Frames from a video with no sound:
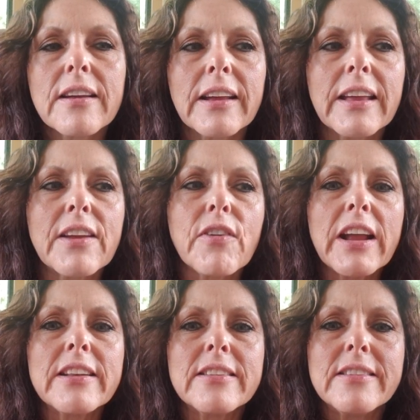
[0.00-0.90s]
Like if
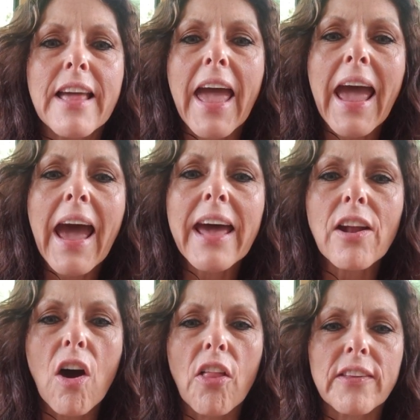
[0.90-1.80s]
I had
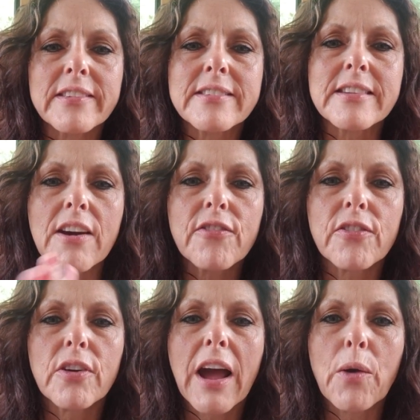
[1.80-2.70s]
all this
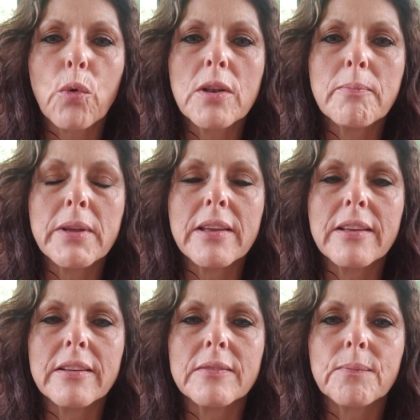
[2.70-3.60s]
stuff, I wouldn't
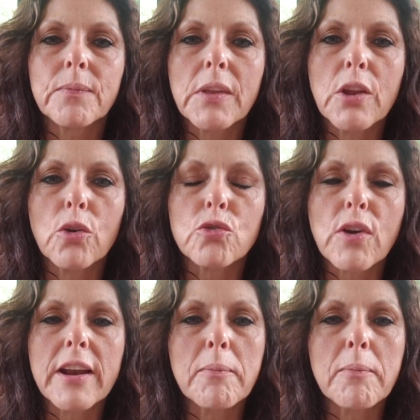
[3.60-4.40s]
be, trying to